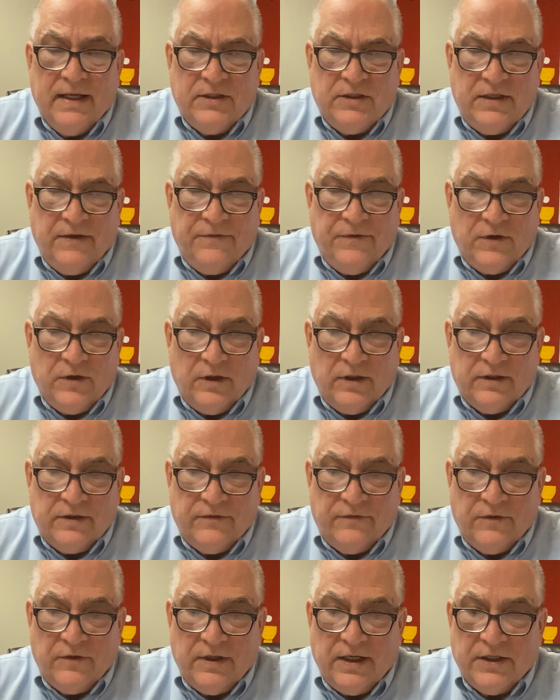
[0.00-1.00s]
That's difficult
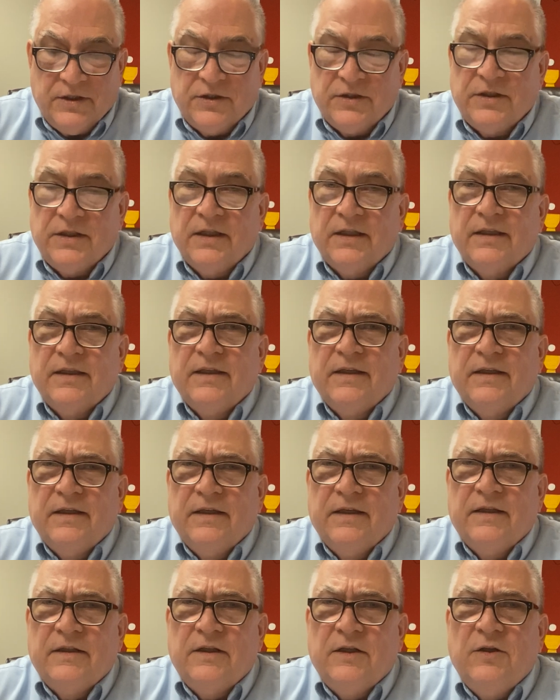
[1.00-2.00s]
for us to
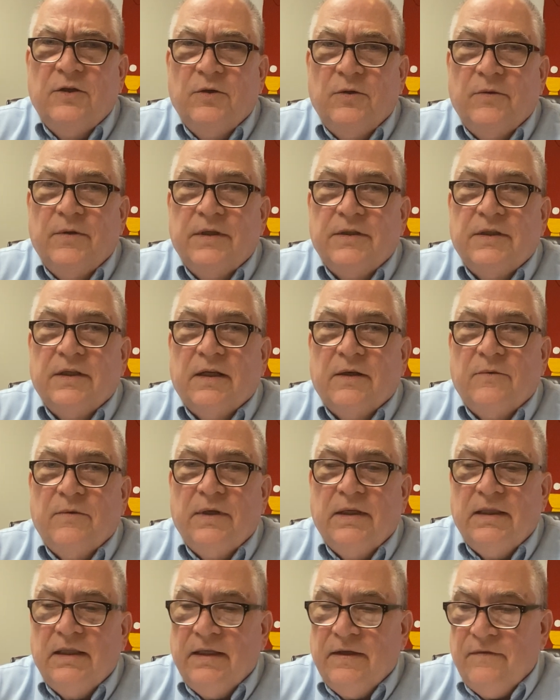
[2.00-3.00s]
do, isn't it?
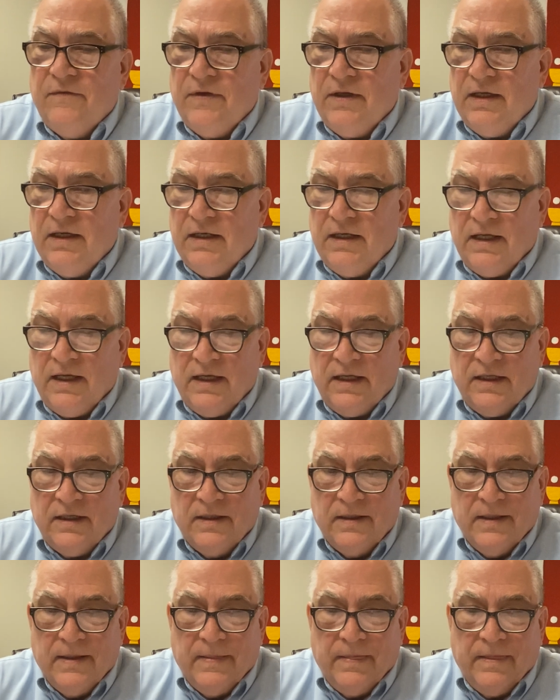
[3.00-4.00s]
We live in a
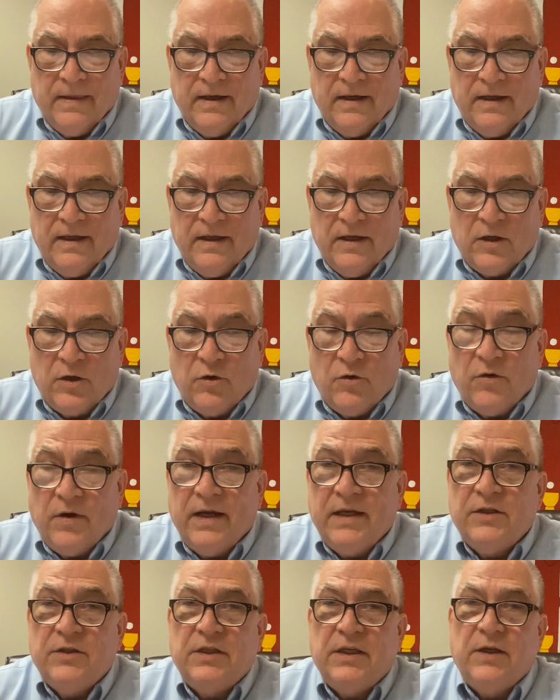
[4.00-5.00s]

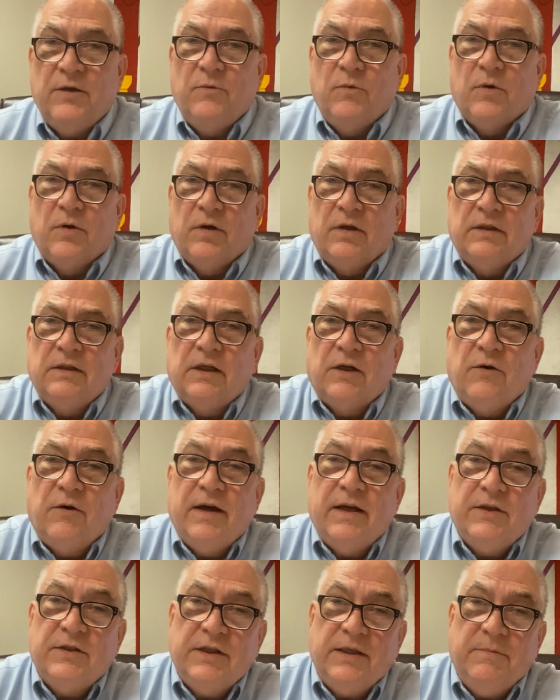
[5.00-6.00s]
crazy world, a
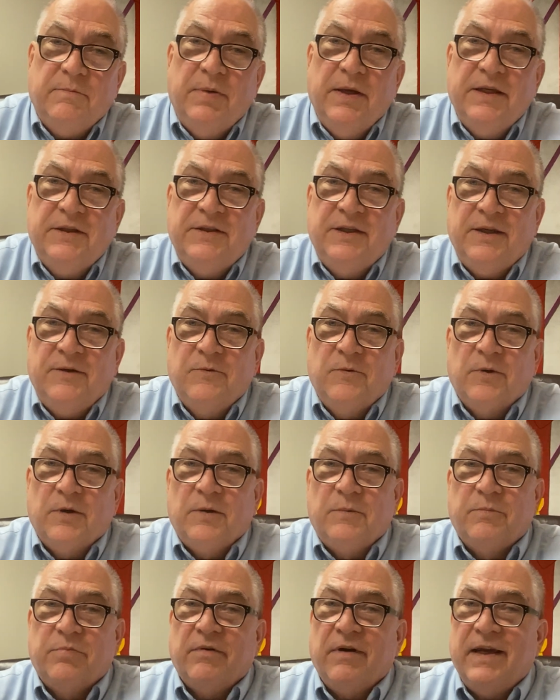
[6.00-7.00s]
crazy busy
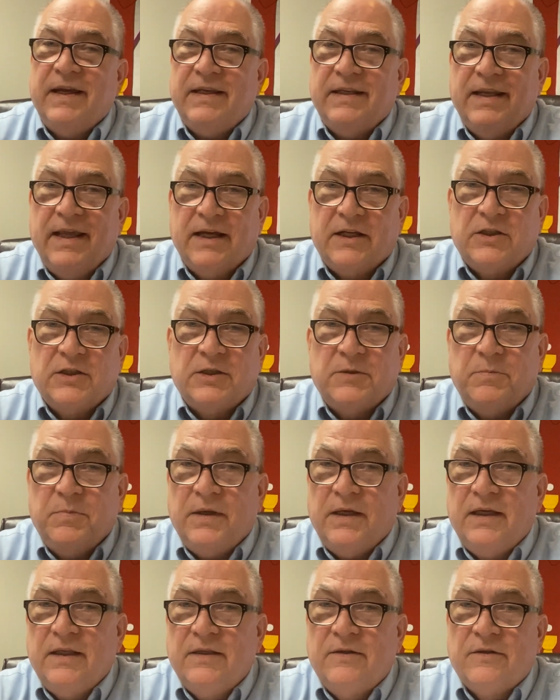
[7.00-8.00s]
world, breakneck
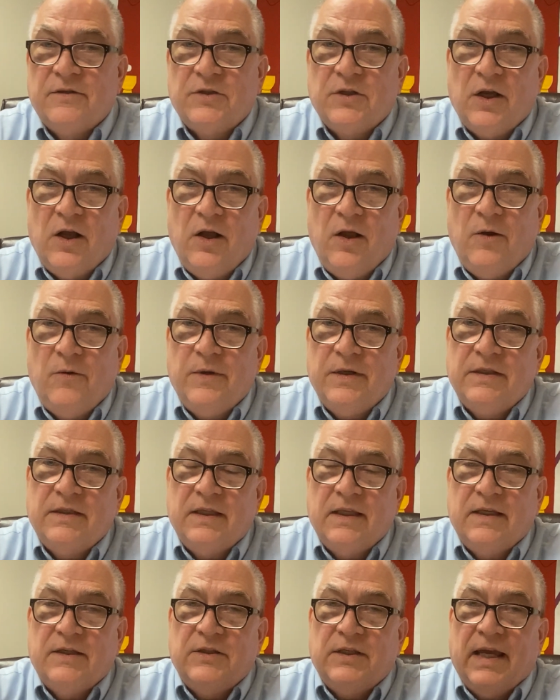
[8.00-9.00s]
speed. There's always
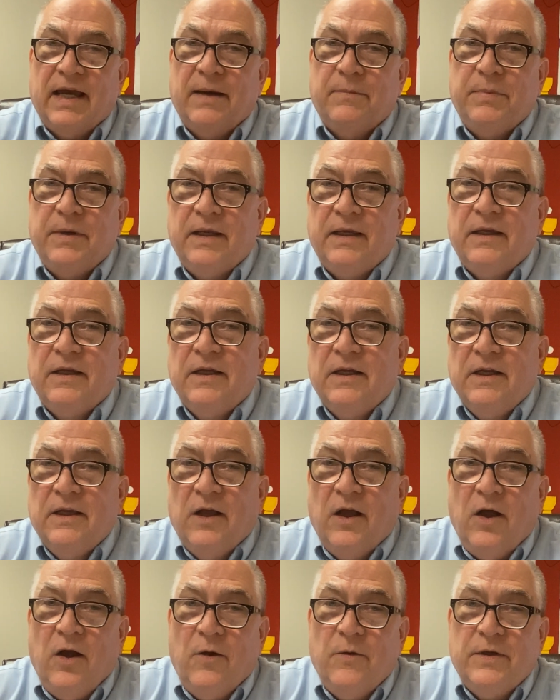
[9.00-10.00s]
things happening,
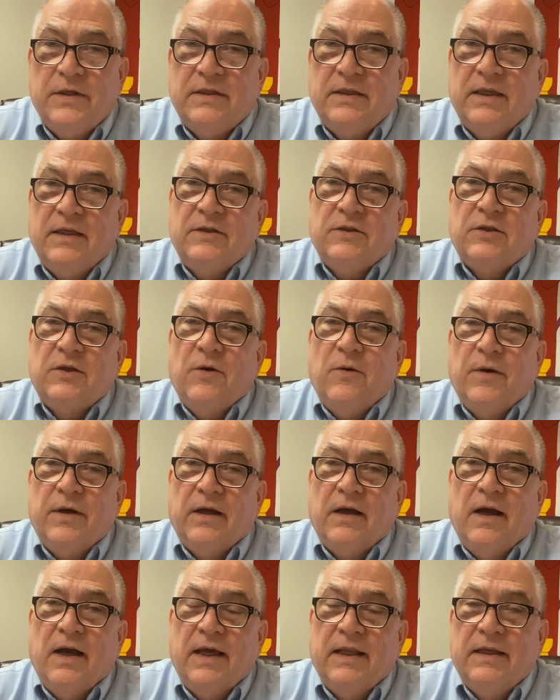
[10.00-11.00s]
always things going
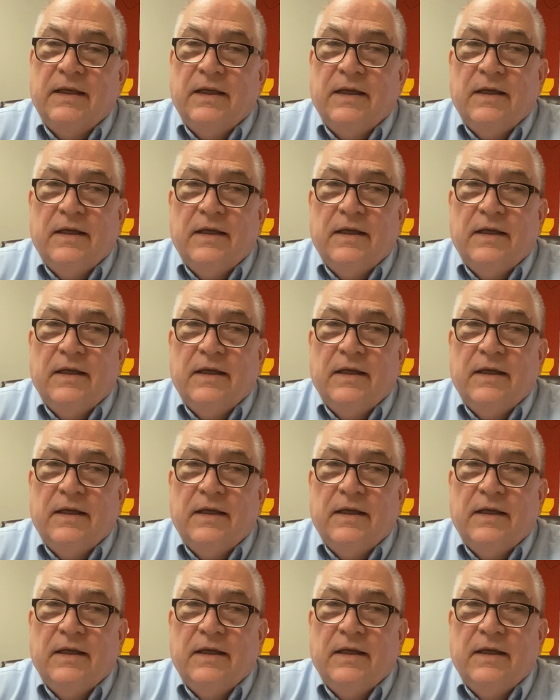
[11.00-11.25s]
on,